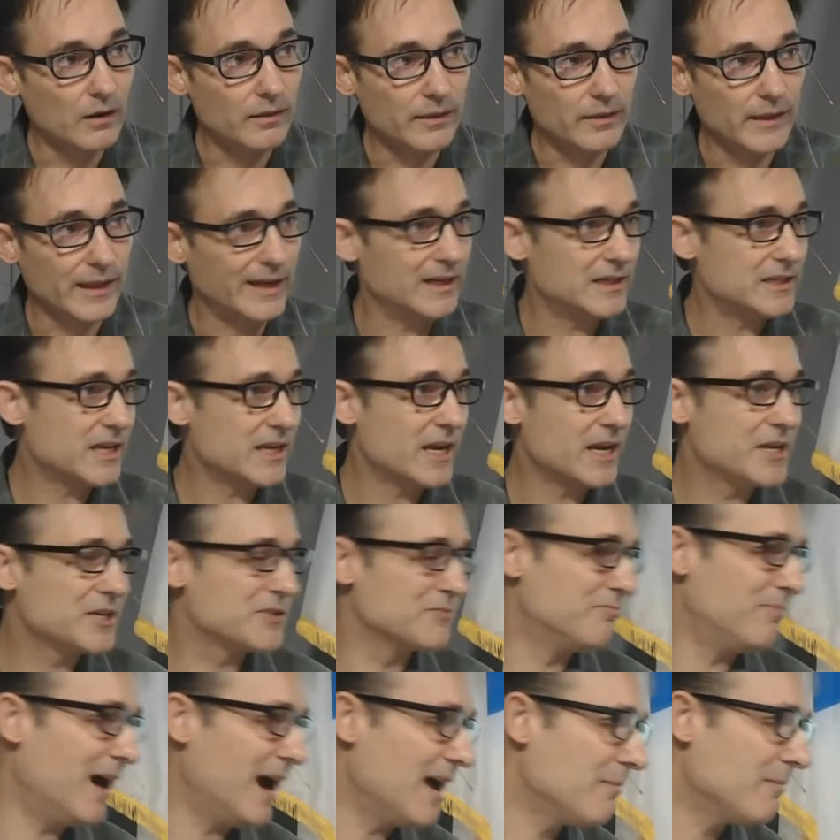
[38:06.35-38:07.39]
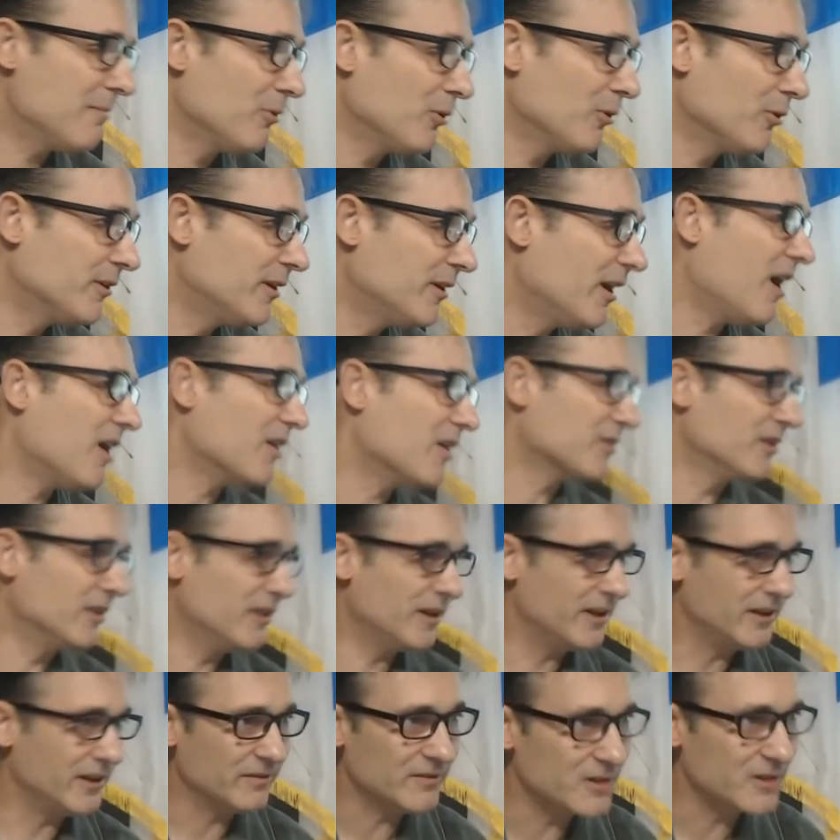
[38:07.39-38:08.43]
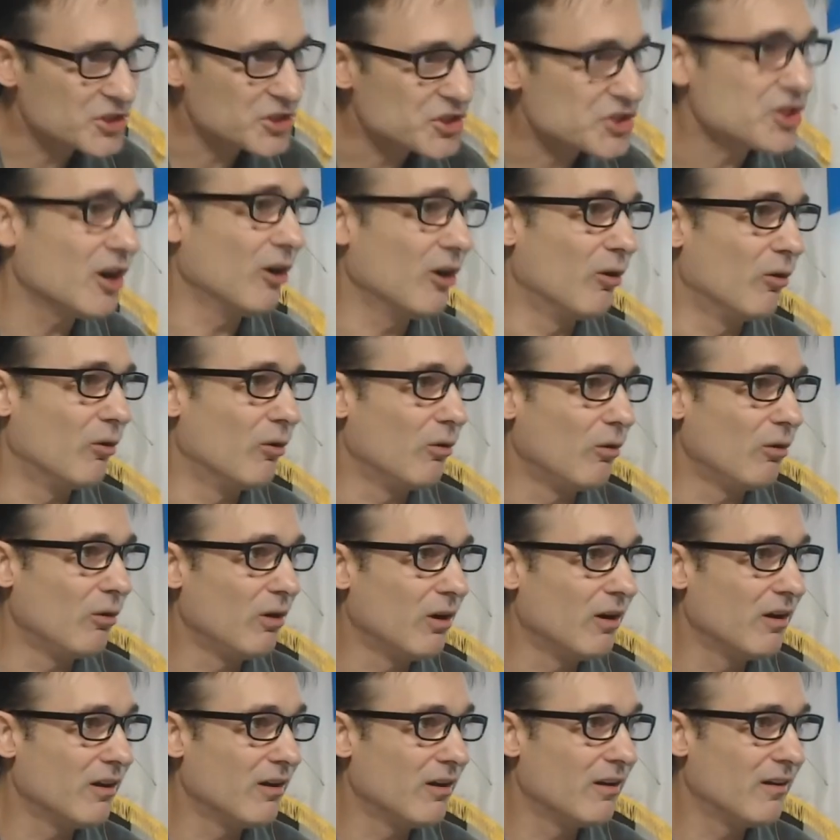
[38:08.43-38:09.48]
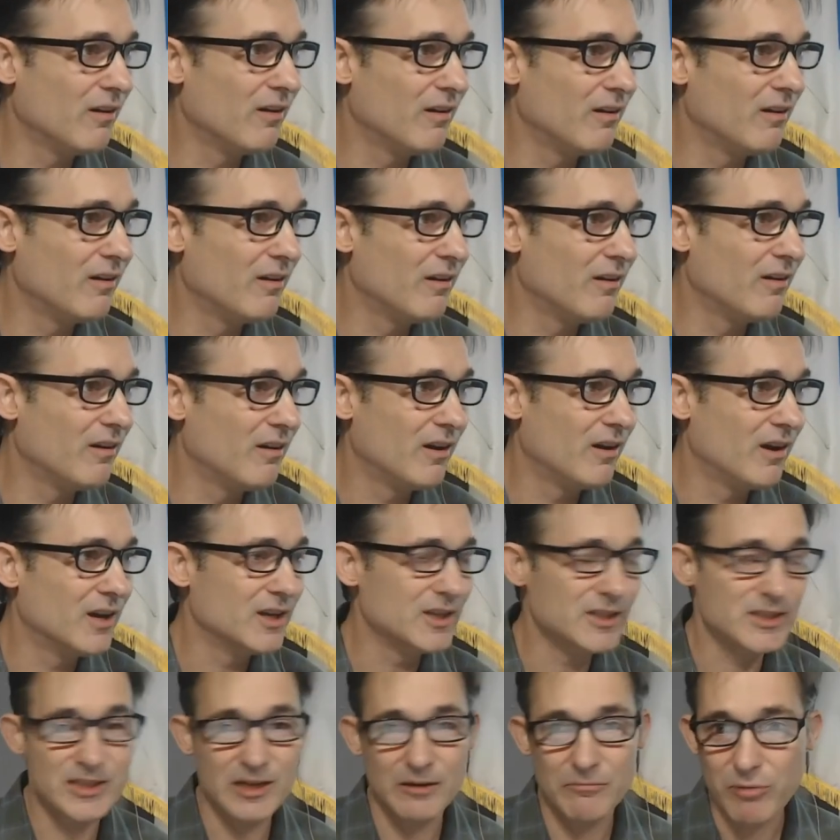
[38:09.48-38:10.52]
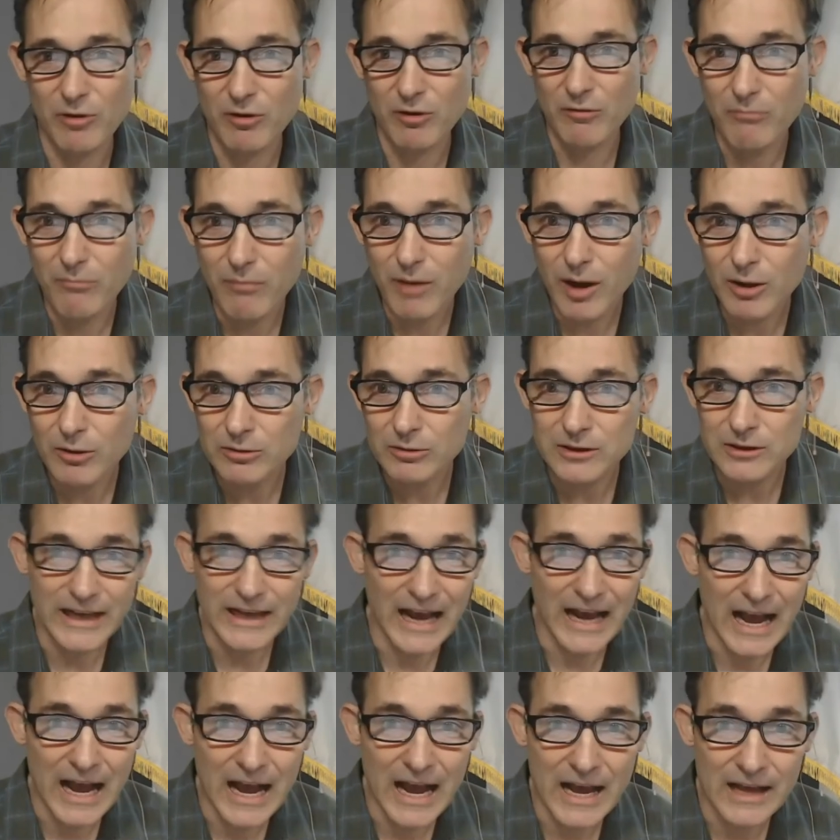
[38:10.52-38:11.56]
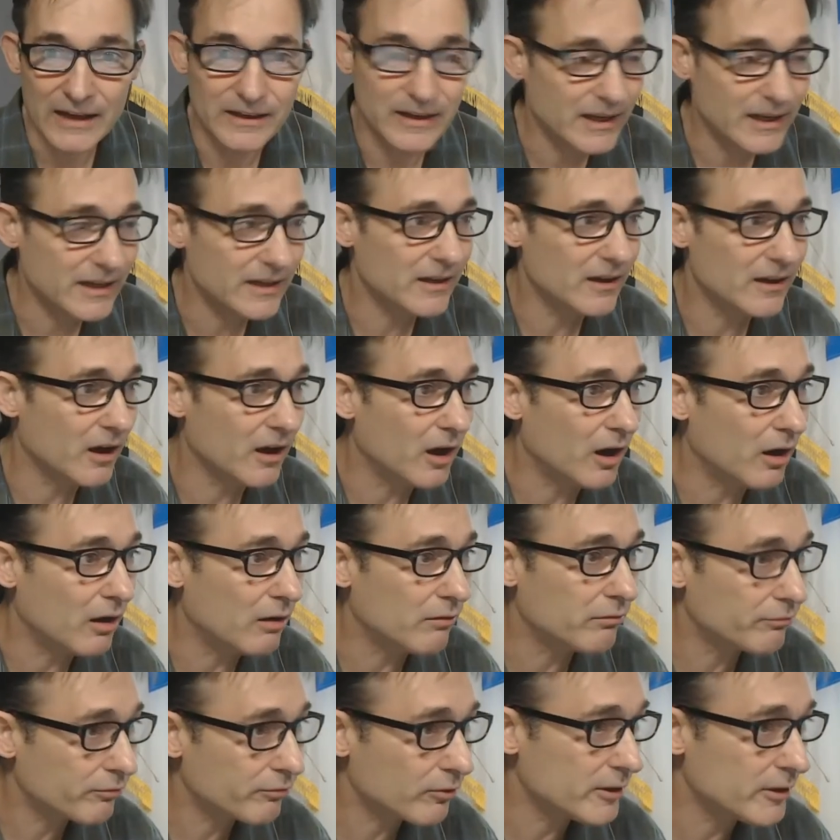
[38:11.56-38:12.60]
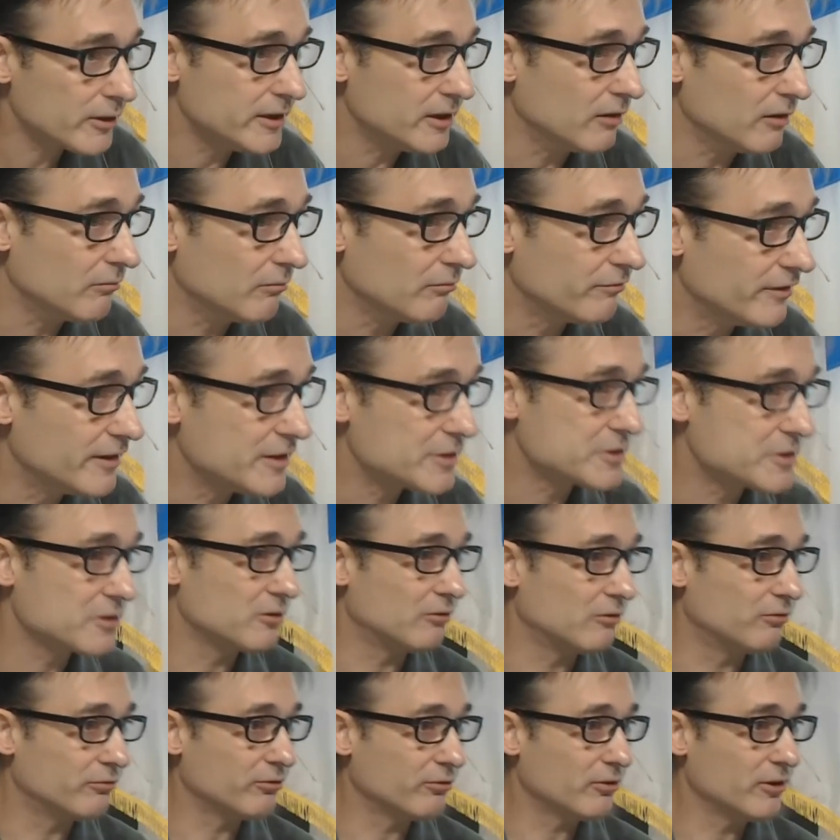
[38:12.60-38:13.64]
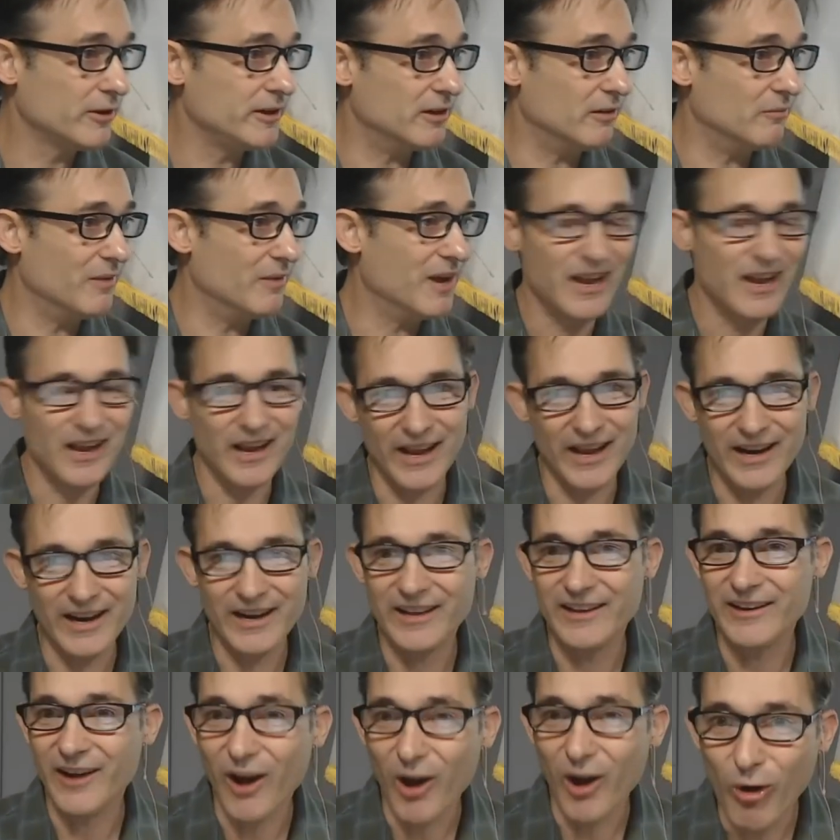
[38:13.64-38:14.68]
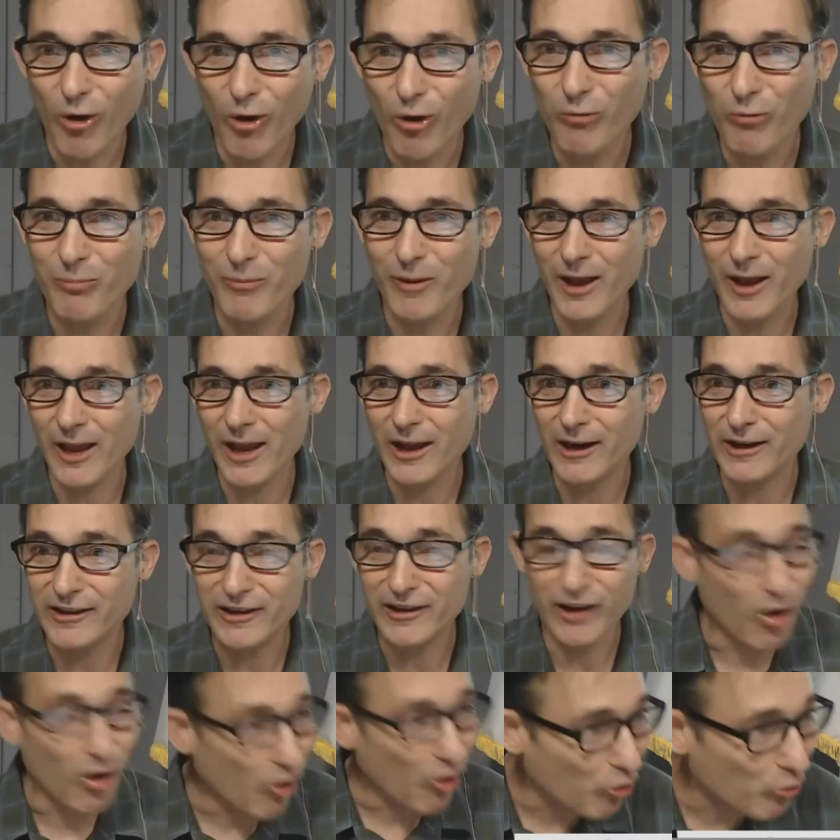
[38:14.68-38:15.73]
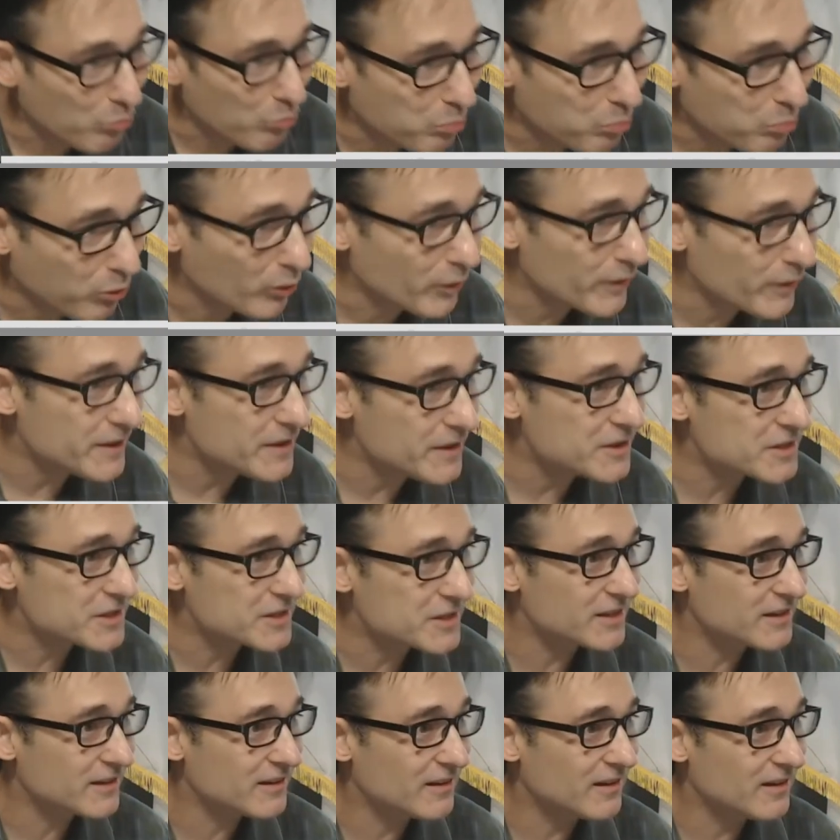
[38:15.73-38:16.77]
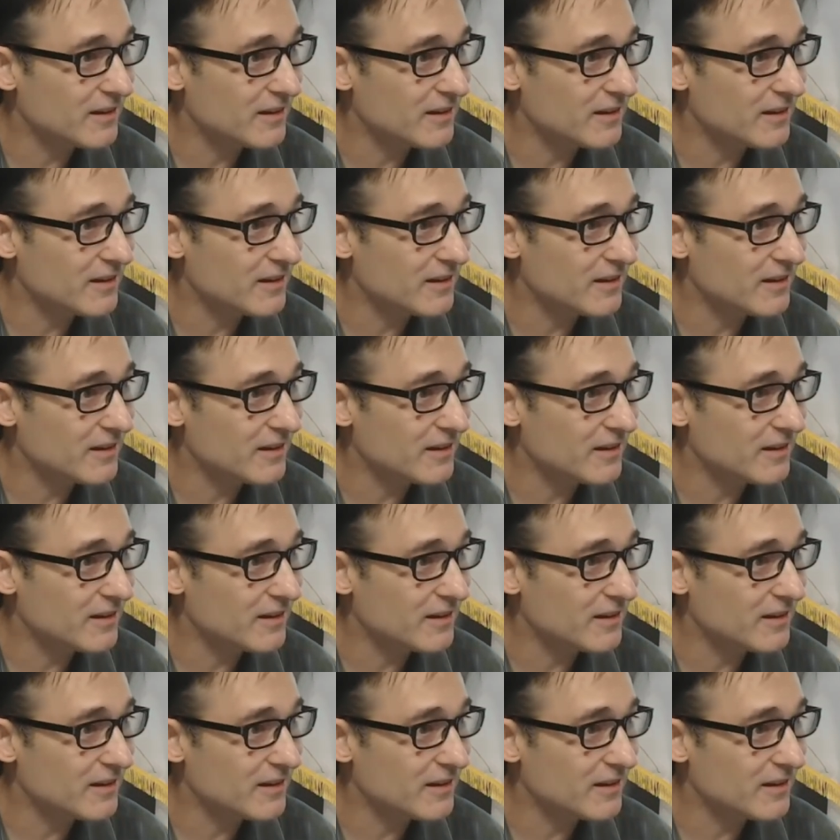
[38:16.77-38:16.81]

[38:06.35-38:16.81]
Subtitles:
that it takes Bible doctrine in the soul to promote the idea of freedom, physical freedom? And an old man, an old priest,